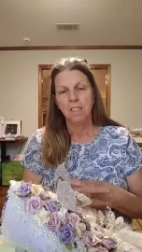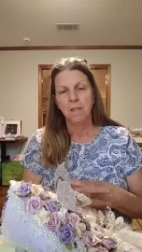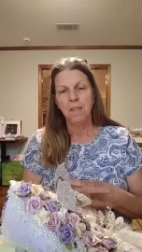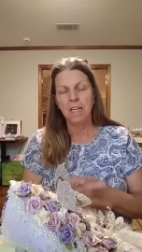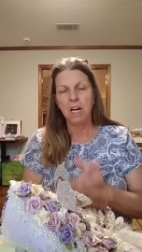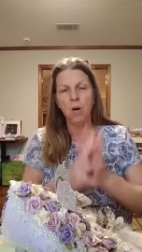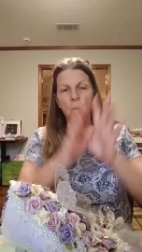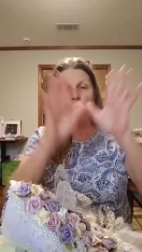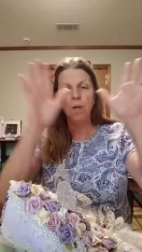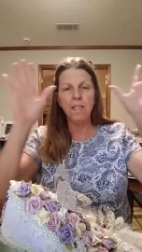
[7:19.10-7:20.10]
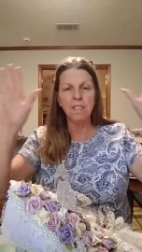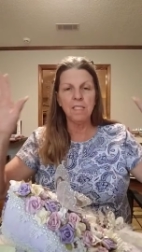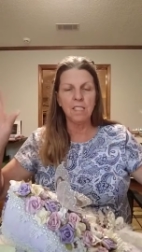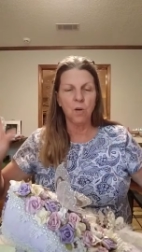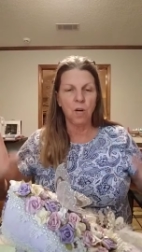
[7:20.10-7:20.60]
They
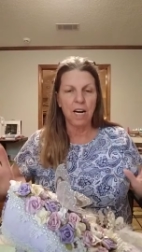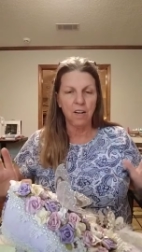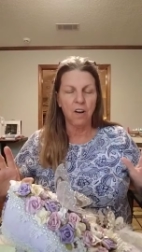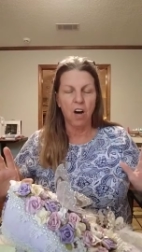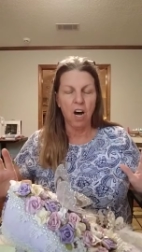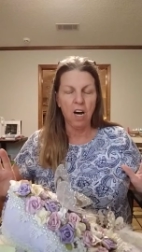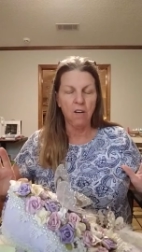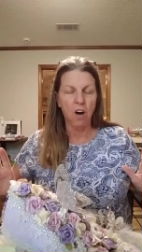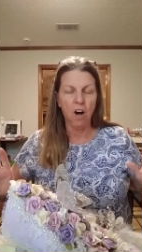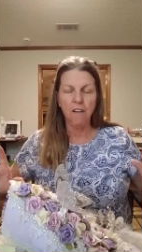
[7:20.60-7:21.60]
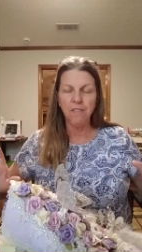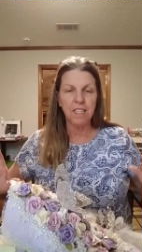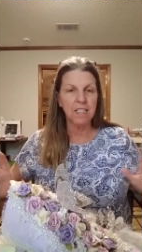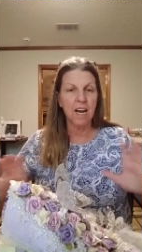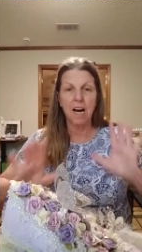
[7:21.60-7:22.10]
always go off the
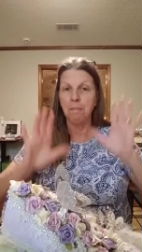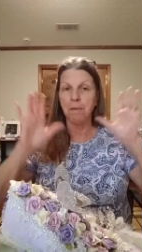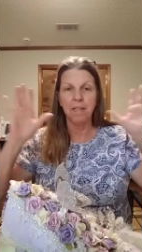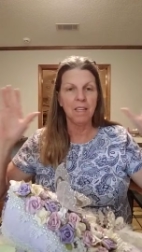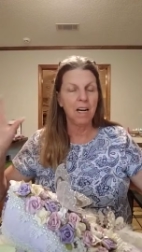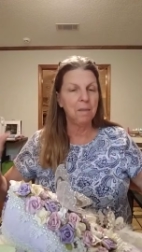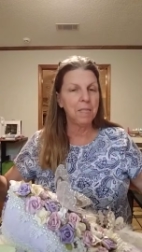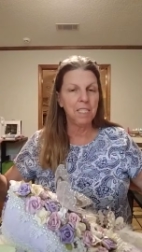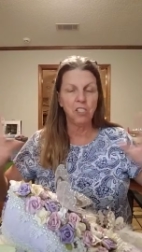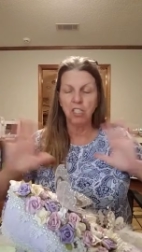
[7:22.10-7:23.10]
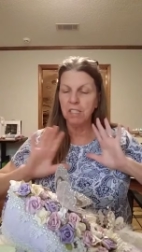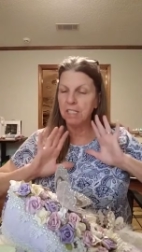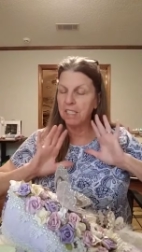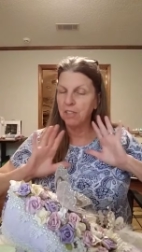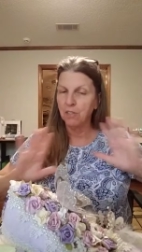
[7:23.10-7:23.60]
top. I mean,
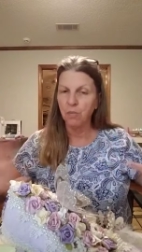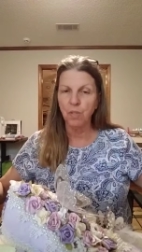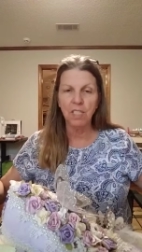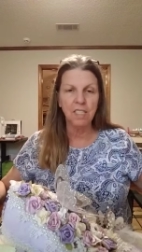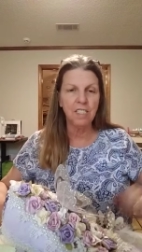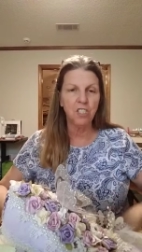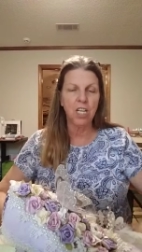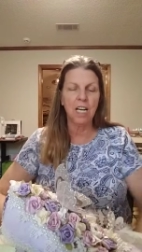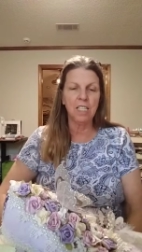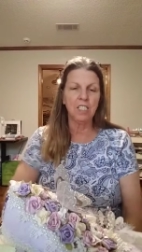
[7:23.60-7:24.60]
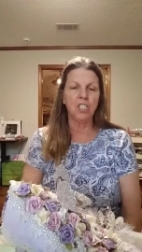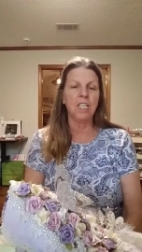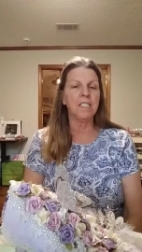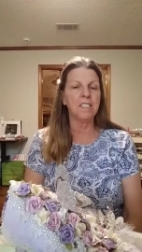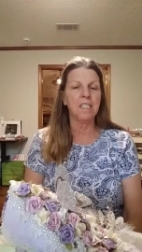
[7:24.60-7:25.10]
just really challenge
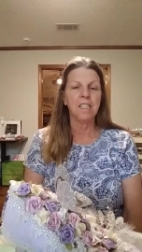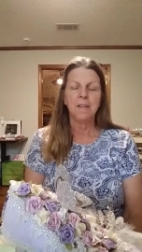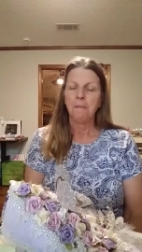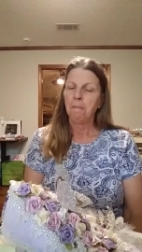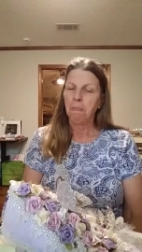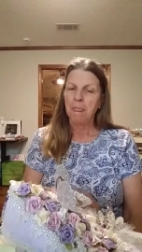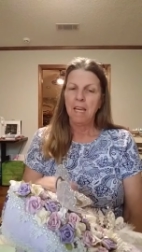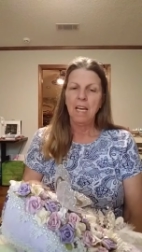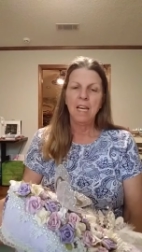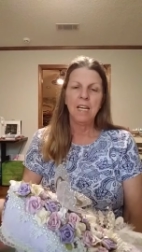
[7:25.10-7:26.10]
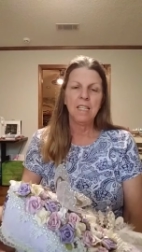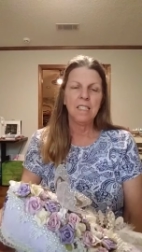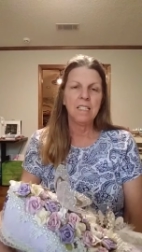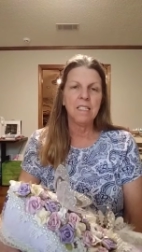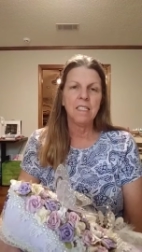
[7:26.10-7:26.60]
us
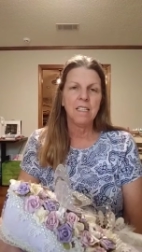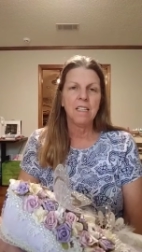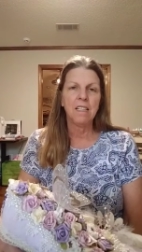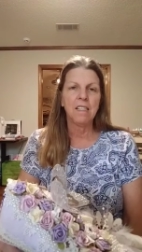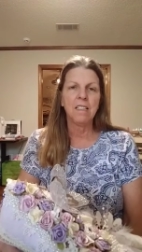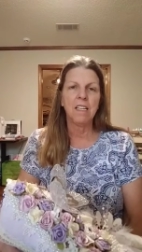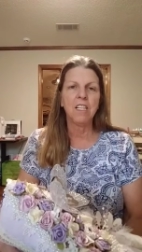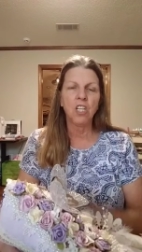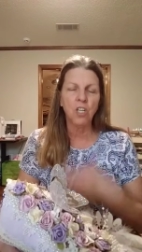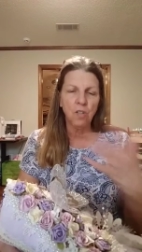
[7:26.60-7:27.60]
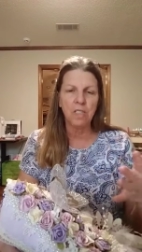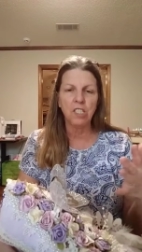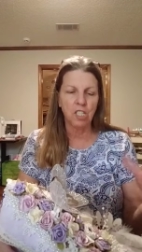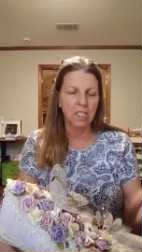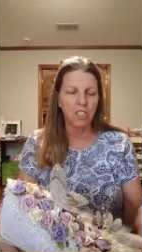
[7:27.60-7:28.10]
and
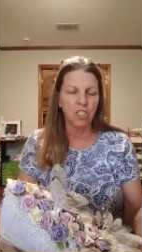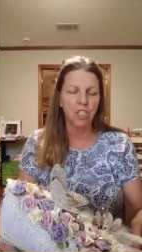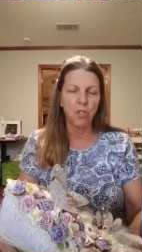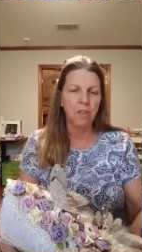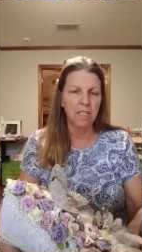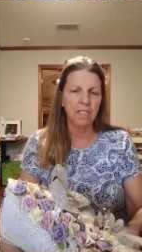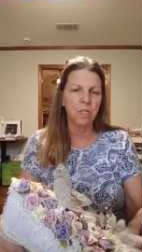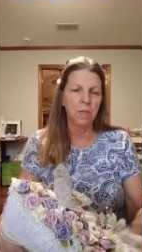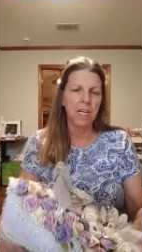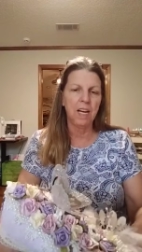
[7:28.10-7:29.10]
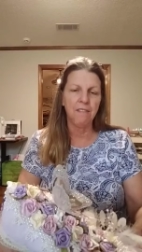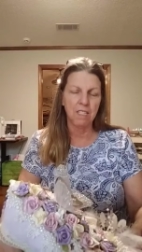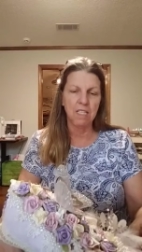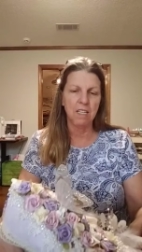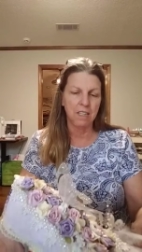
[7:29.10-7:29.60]
encourage us to do things we
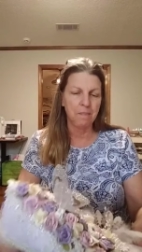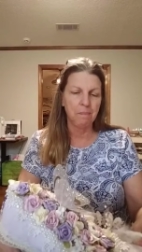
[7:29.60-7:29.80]
haven't done.